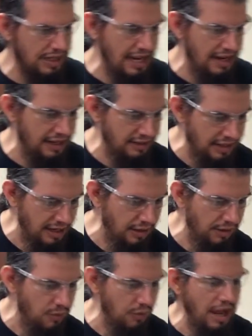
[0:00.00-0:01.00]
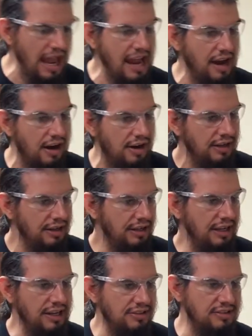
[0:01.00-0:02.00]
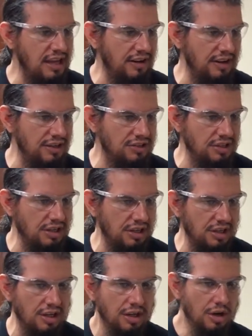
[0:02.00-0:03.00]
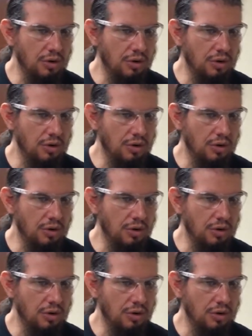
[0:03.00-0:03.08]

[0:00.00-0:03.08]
getting the air inside of the jug